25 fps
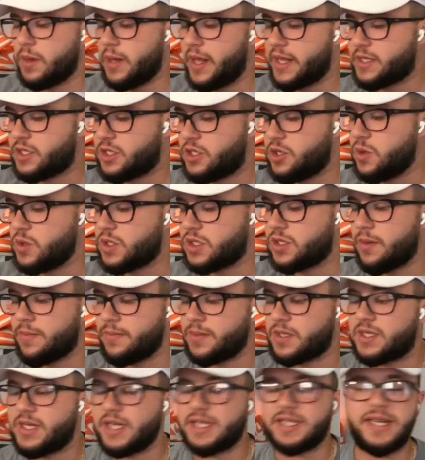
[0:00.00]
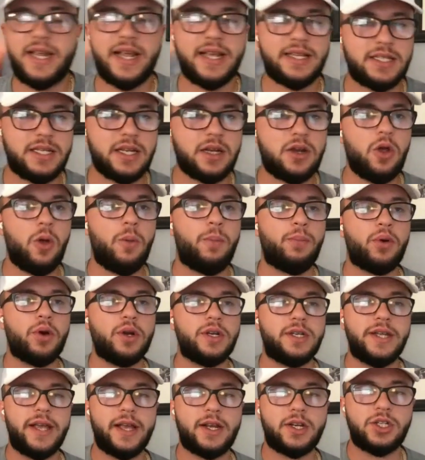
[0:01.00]
But let's do some statistical
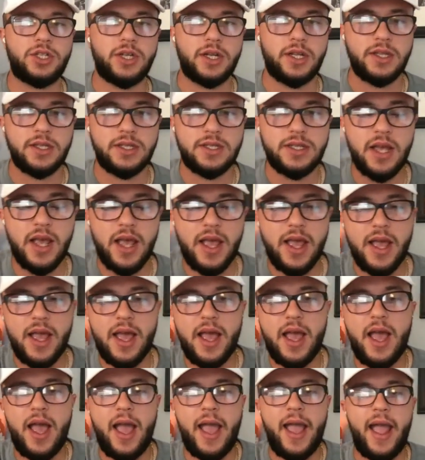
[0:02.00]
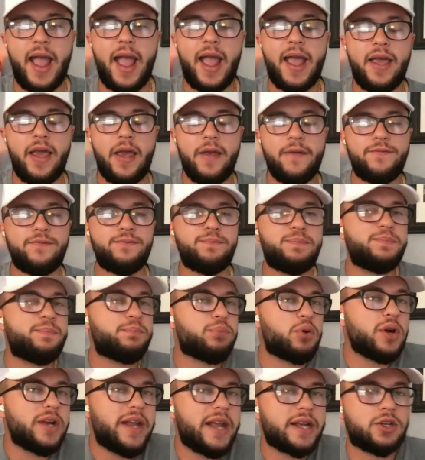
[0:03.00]
predictions and, and
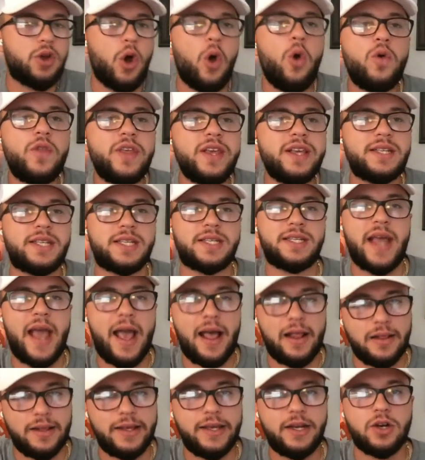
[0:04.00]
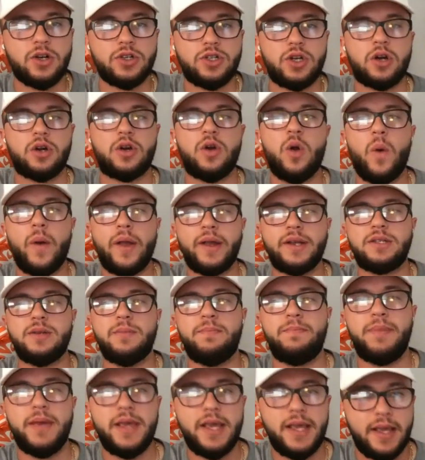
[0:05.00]
predict who these stat leaders are going
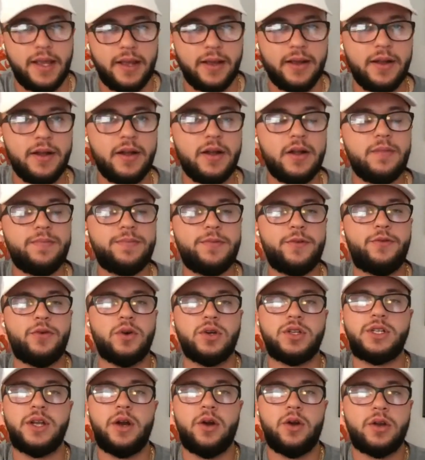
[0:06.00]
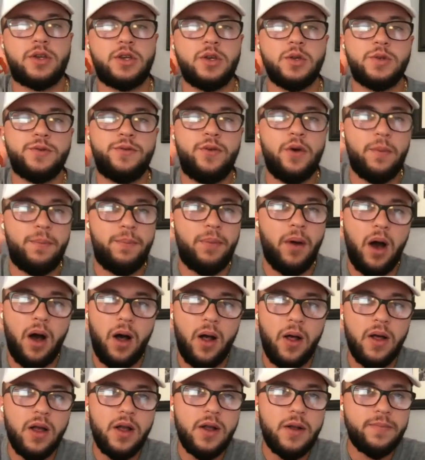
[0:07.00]
to be for Syracuse
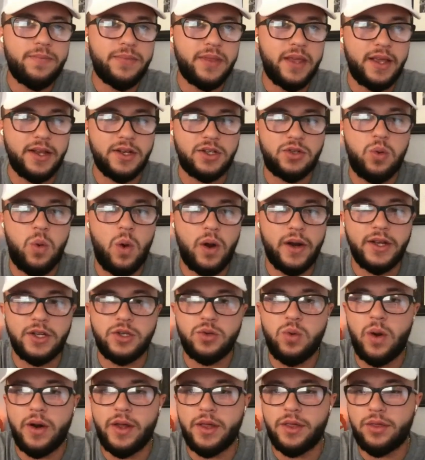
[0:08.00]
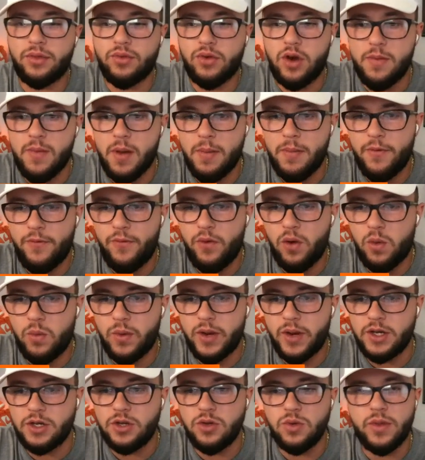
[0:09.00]
football in 2023. But before
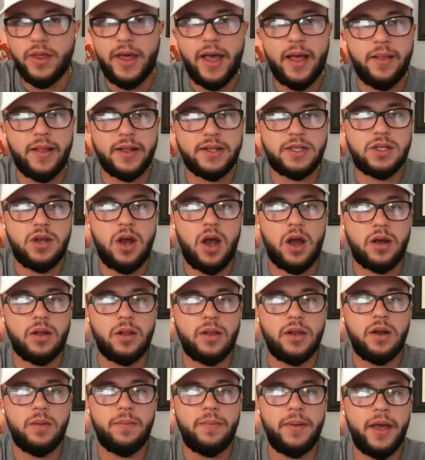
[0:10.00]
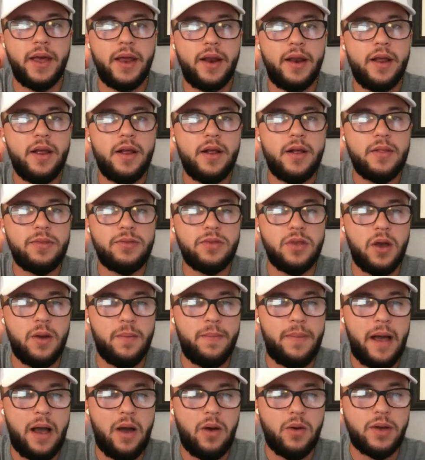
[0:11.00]
we do that, let's talk a little bit
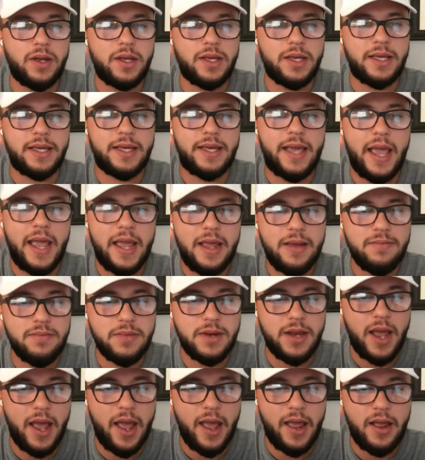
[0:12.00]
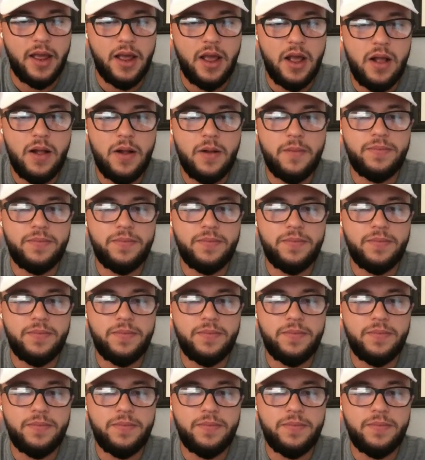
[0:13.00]
about game day.